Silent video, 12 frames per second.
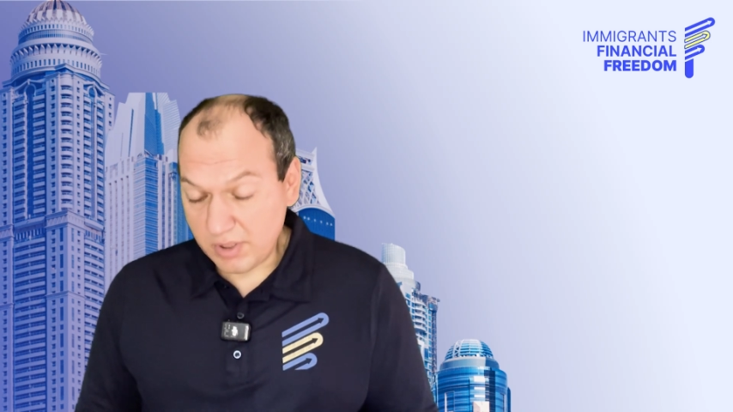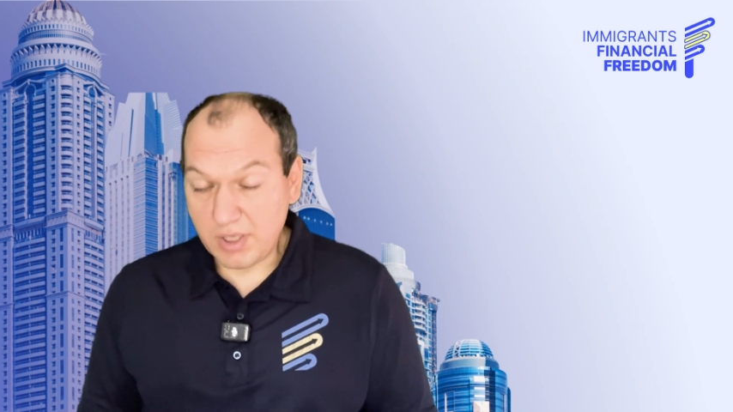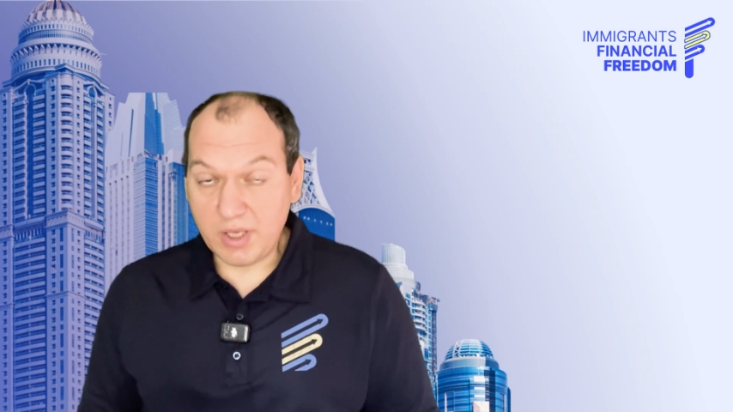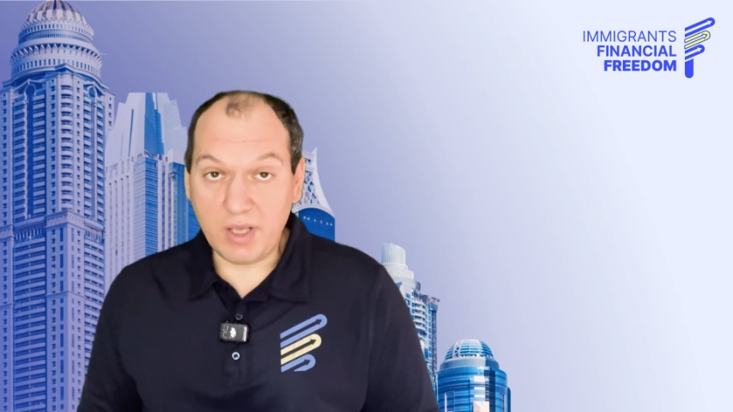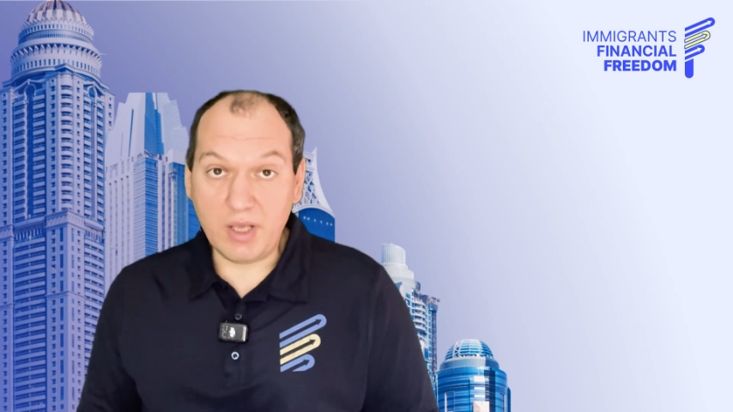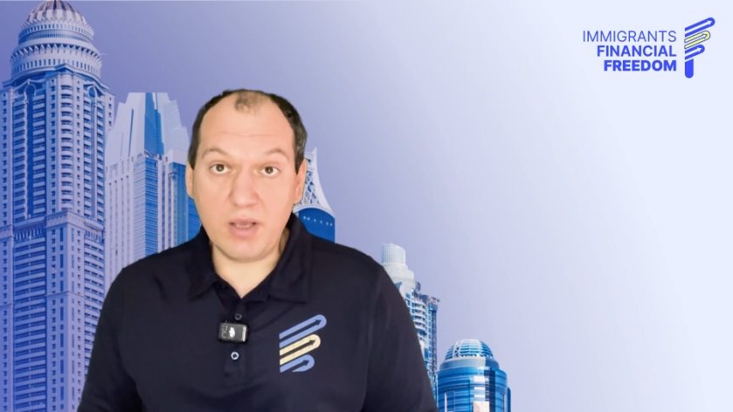
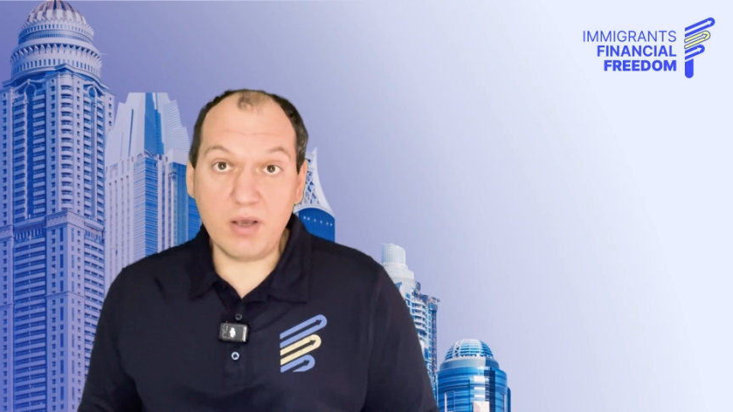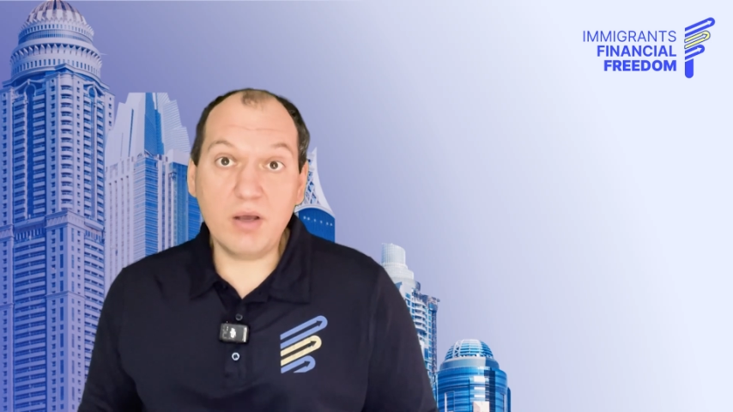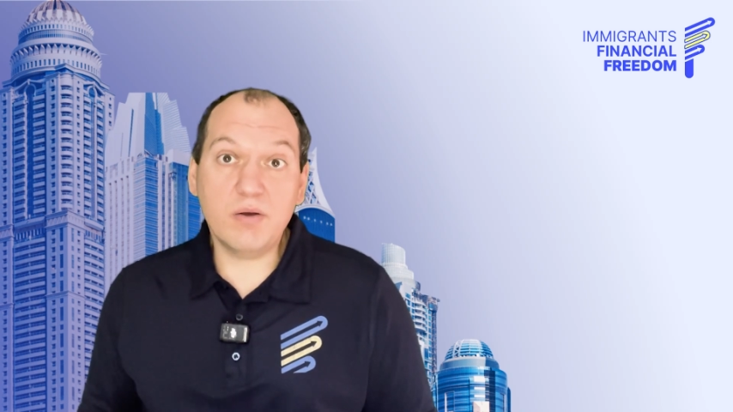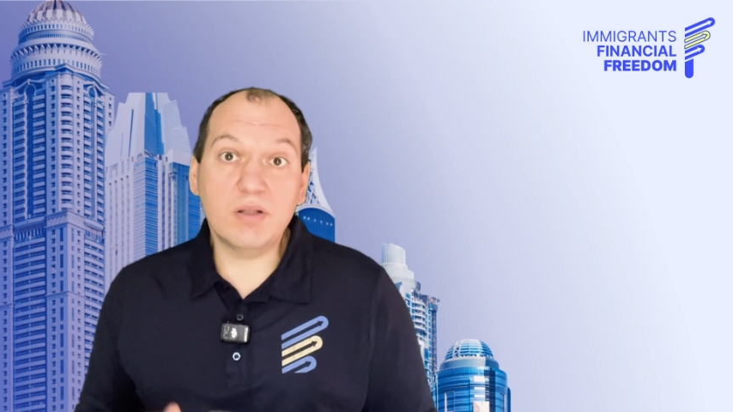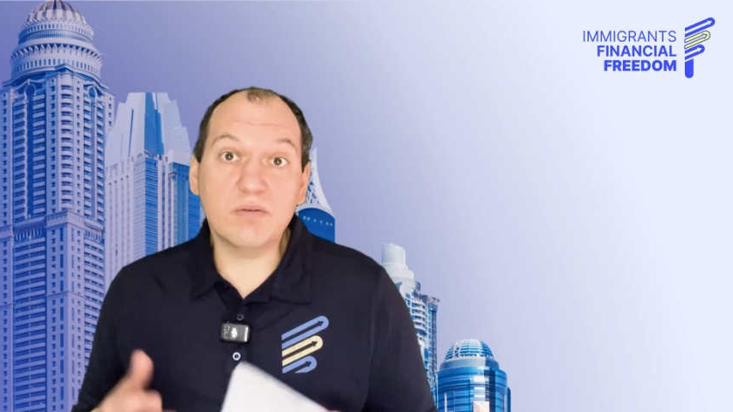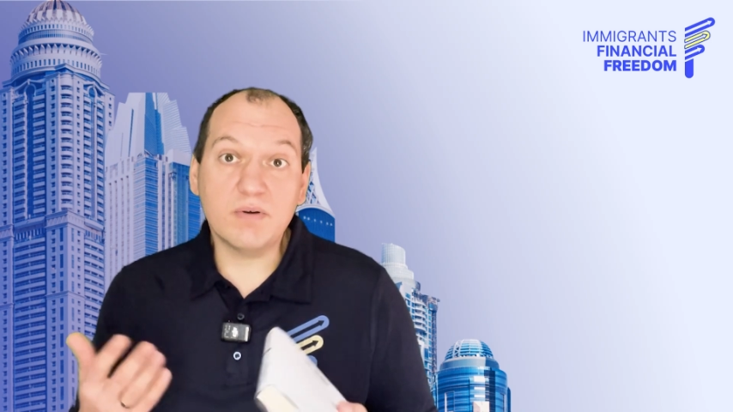he
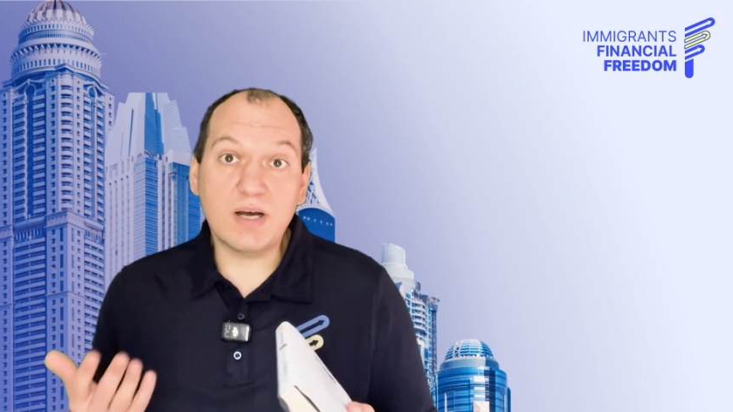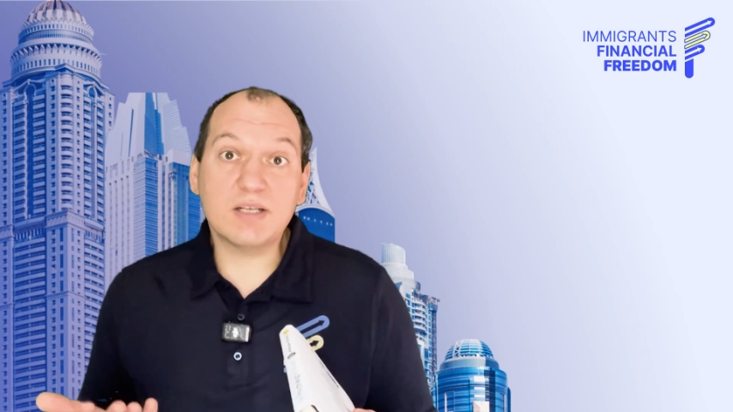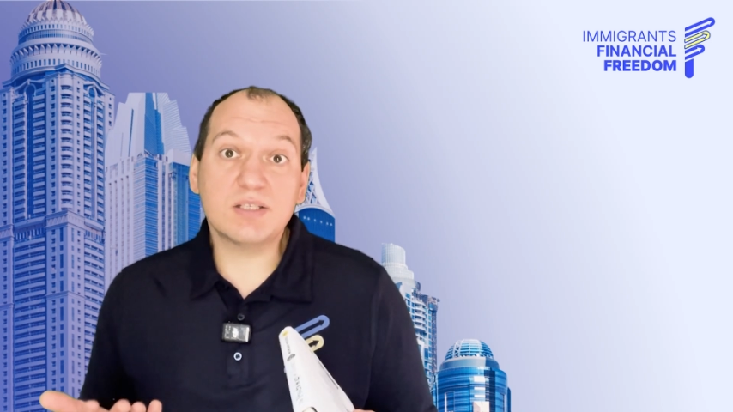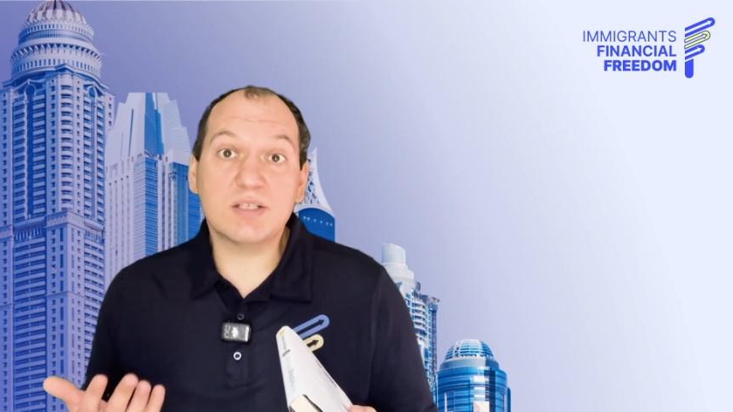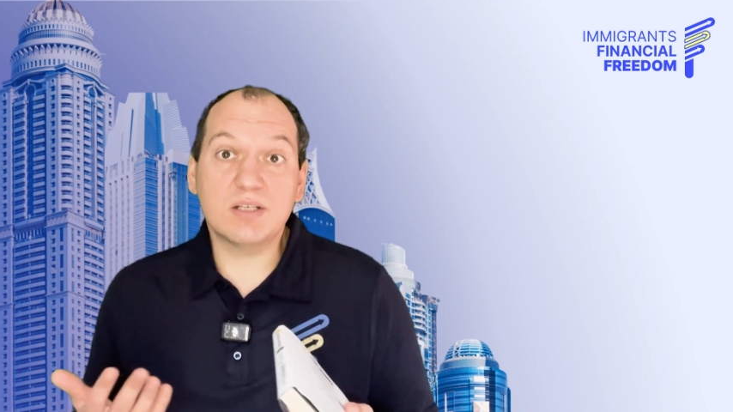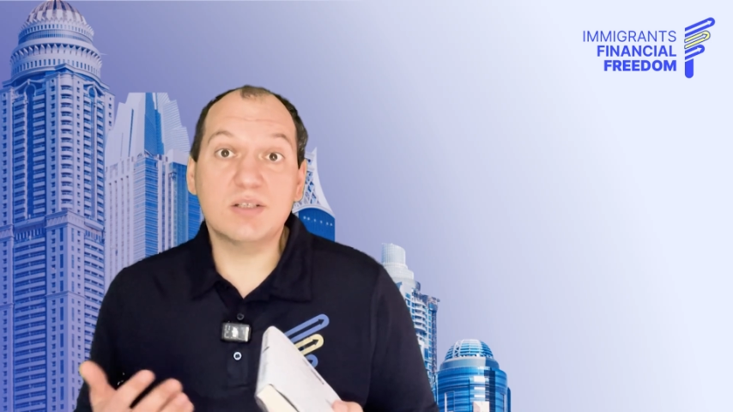
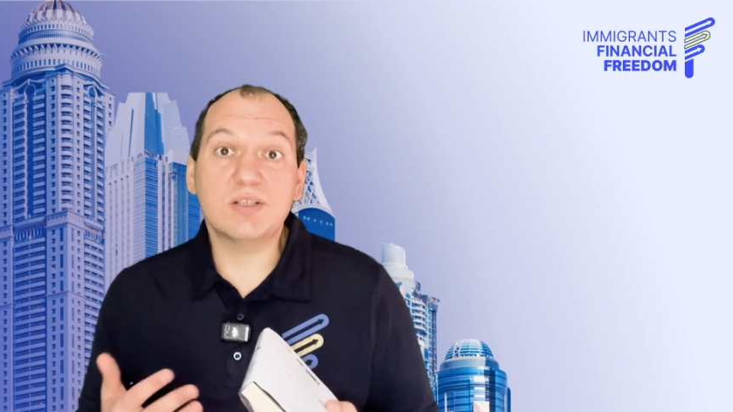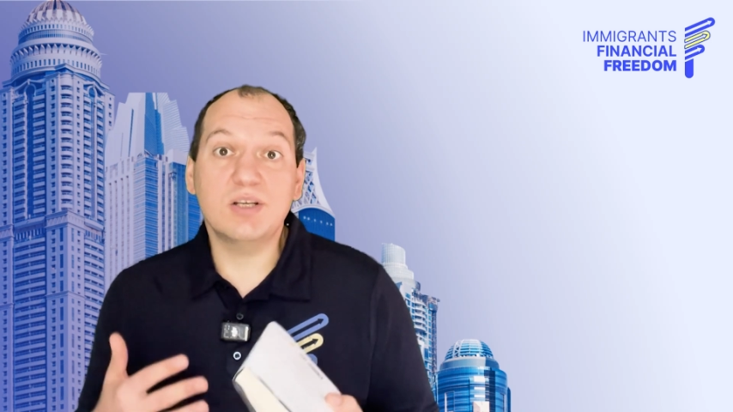invested